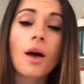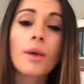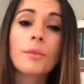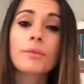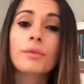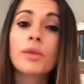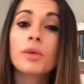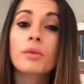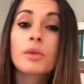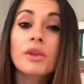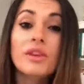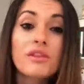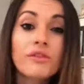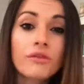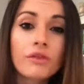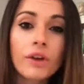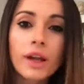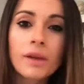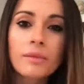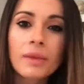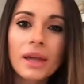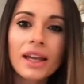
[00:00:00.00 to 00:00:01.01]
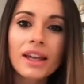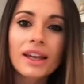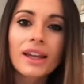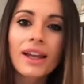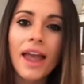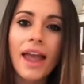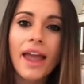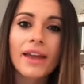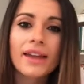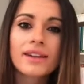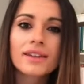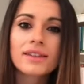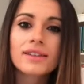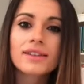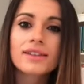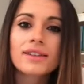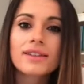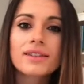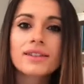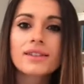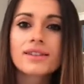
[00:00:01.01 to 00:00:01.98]
the reframing, and
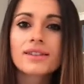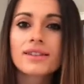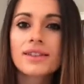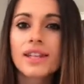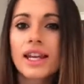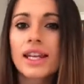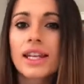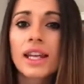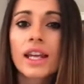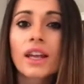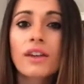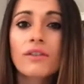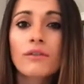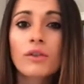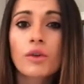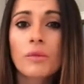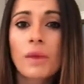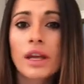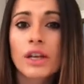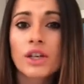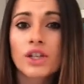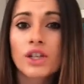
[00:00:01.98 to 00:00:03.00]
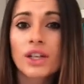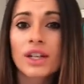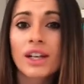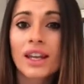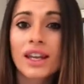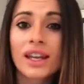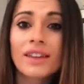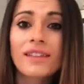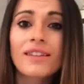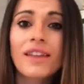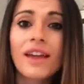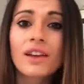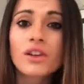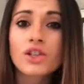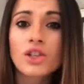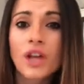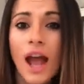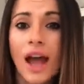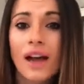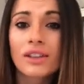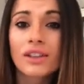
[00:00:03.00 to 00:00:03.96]
taking information in that
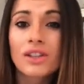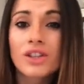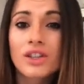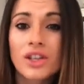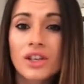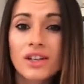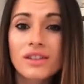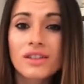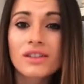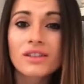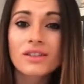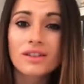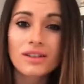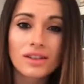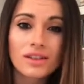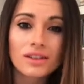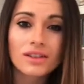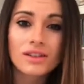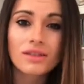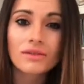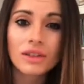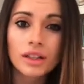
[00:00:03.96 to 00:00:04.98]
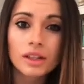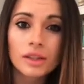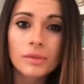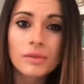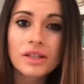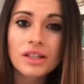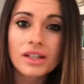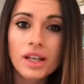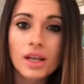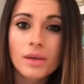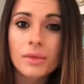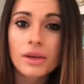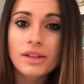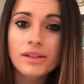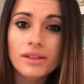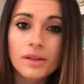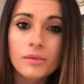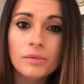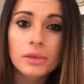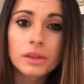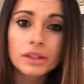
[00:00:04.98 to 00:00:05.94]
challenges these developed schemas
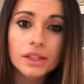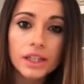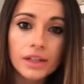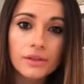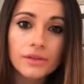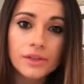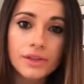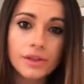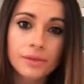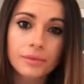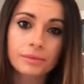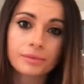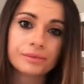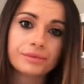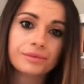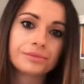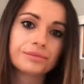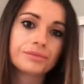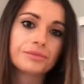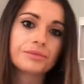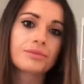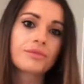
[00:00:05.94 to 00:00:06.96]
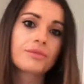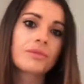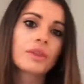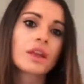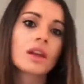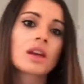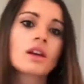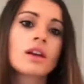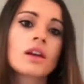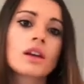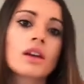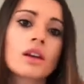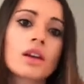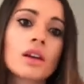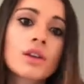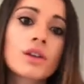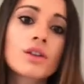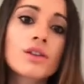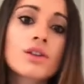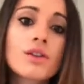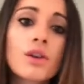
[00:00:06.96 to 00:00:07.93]
and beliefs.
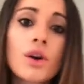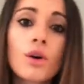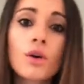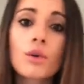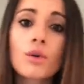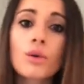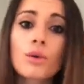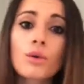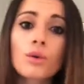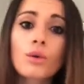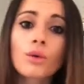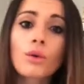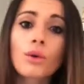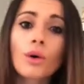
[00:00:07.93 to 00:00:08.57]
So